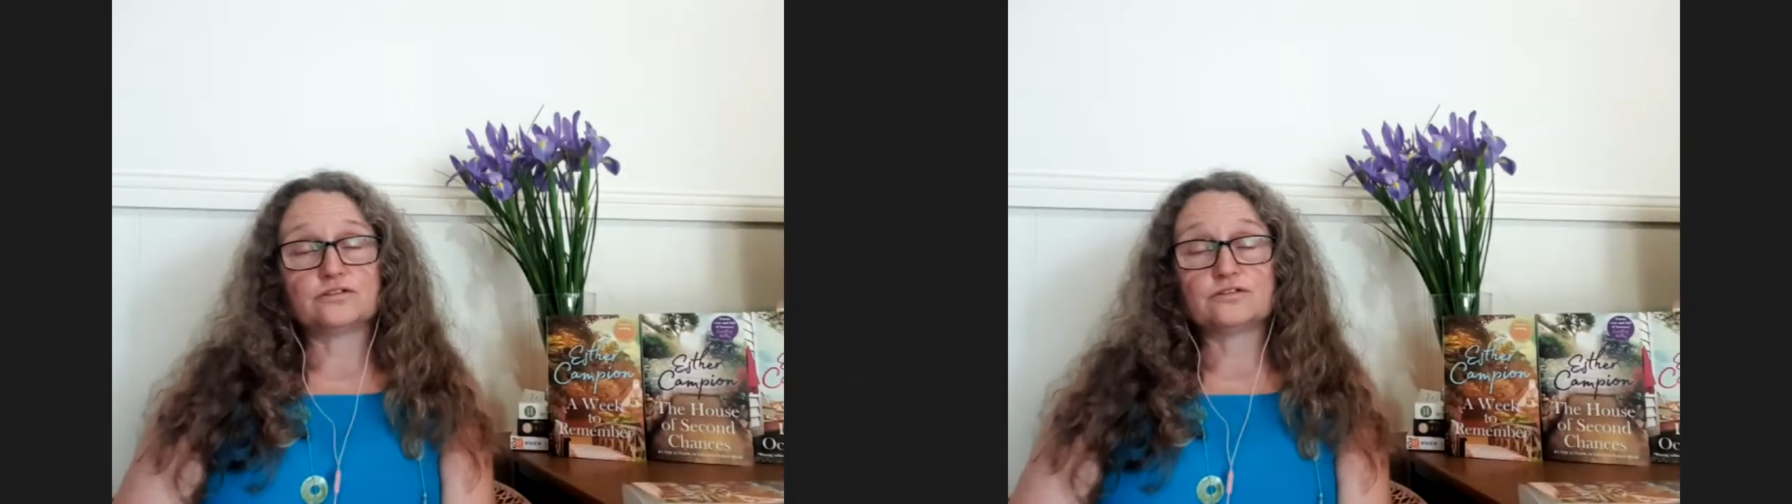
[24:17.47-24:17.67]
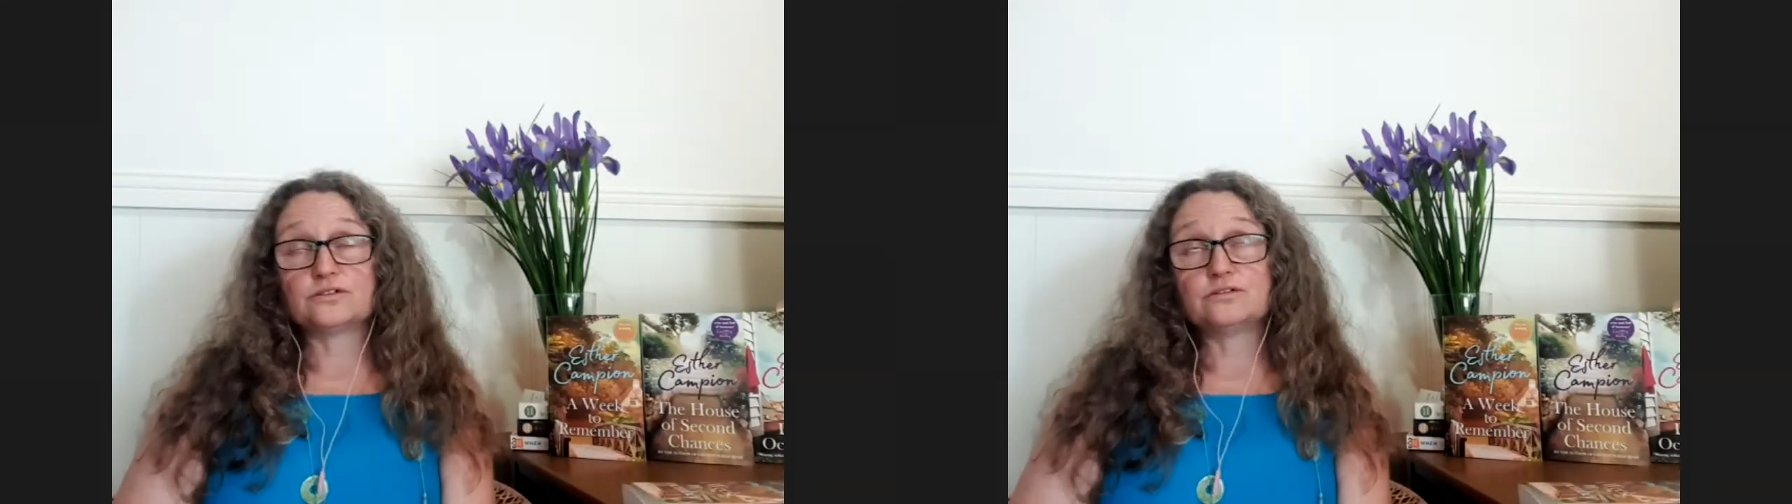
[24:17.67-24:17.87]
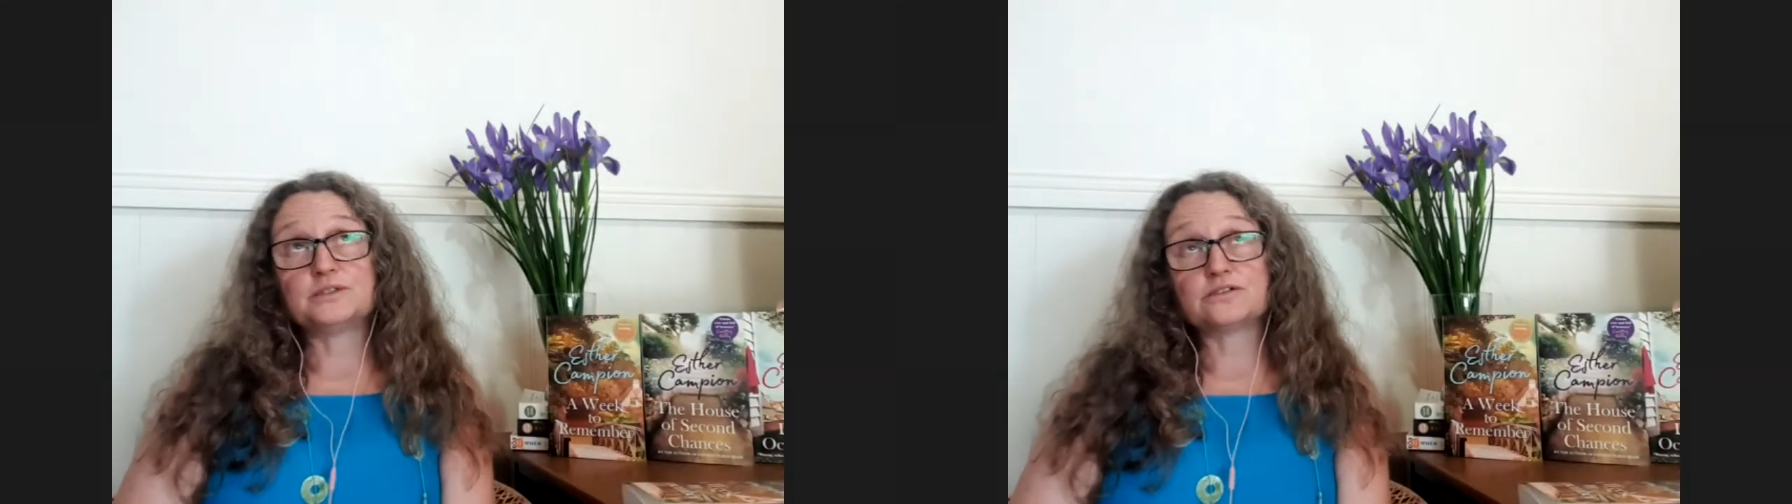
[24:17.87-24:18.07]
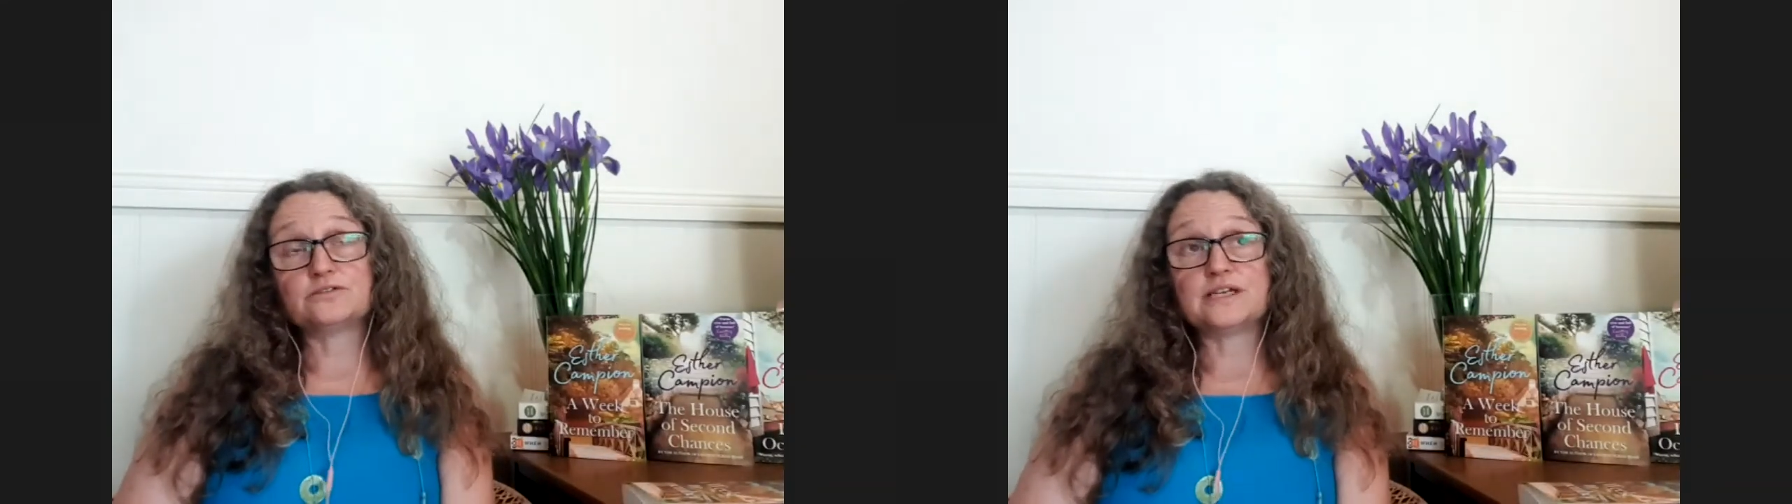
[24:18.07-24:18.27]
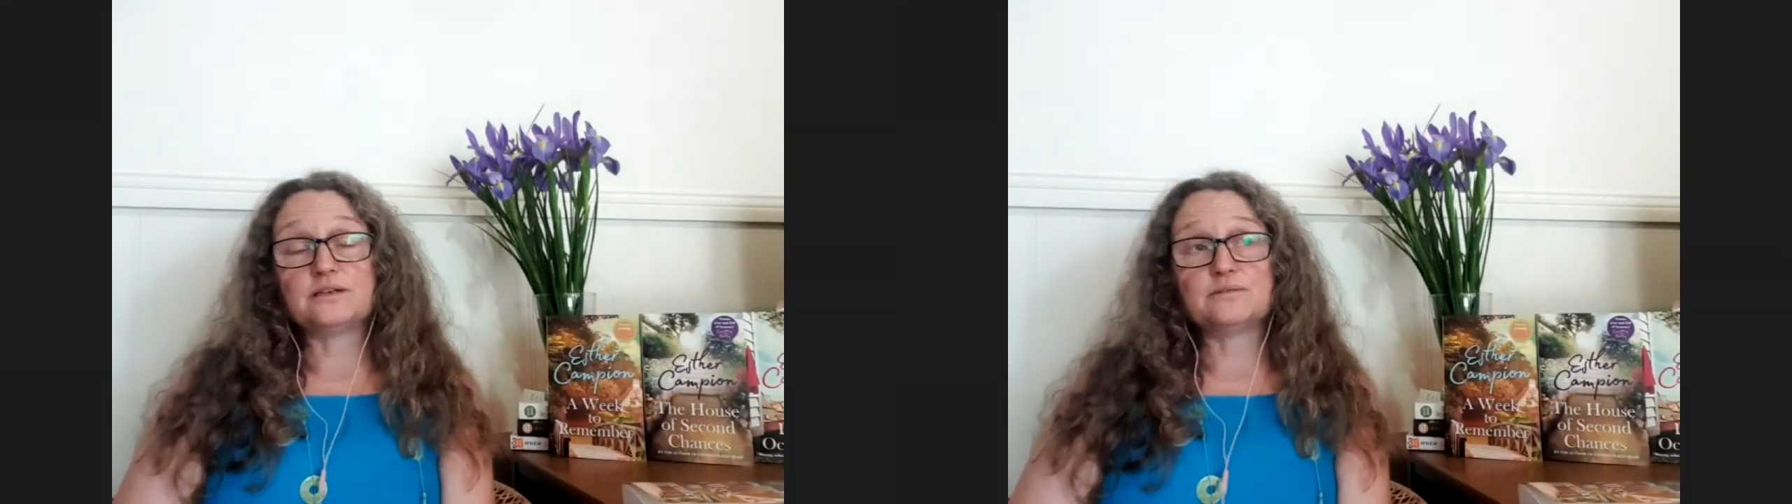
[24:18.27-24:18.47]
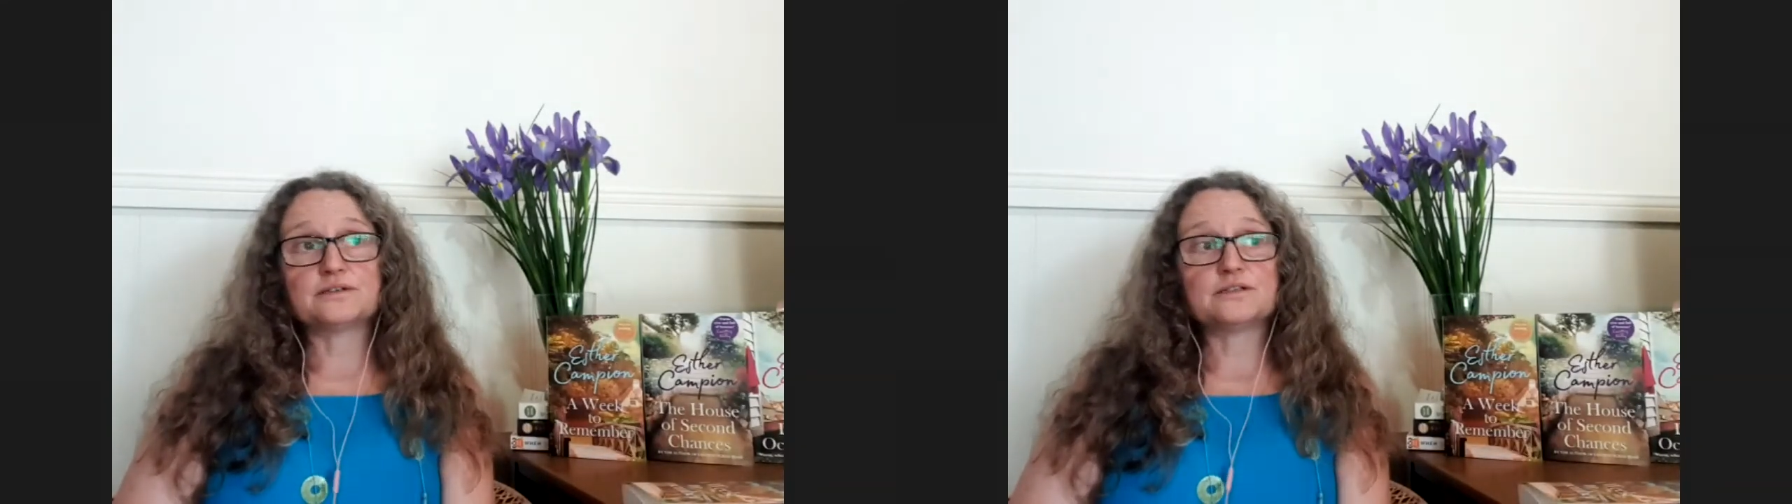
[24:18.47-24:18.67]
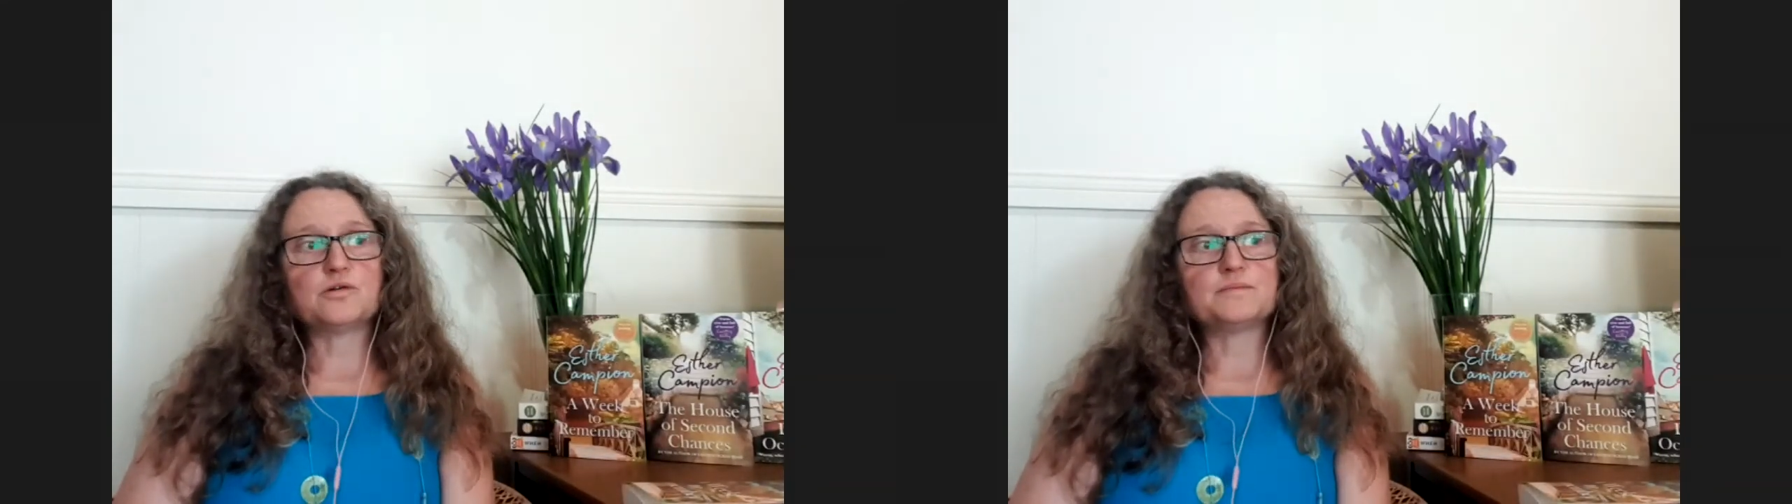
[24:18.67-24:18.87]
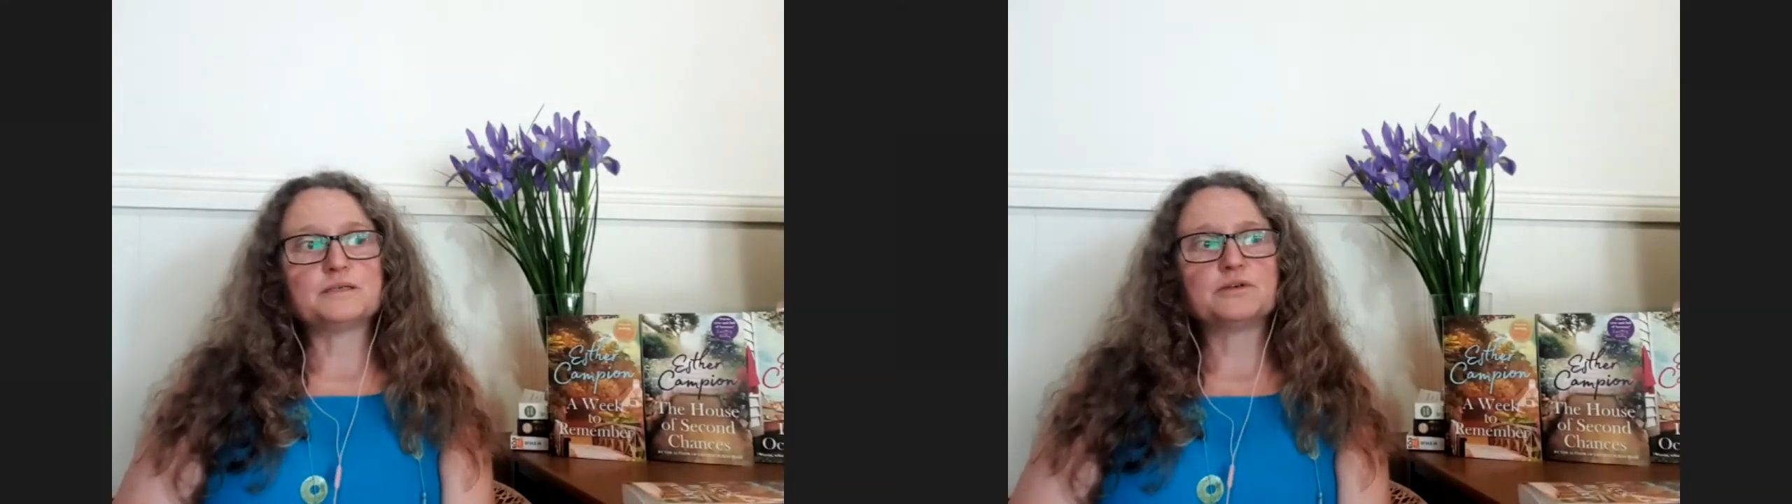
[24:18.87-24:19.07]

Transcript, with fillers: Of course, nobody's going anywhere at the moment,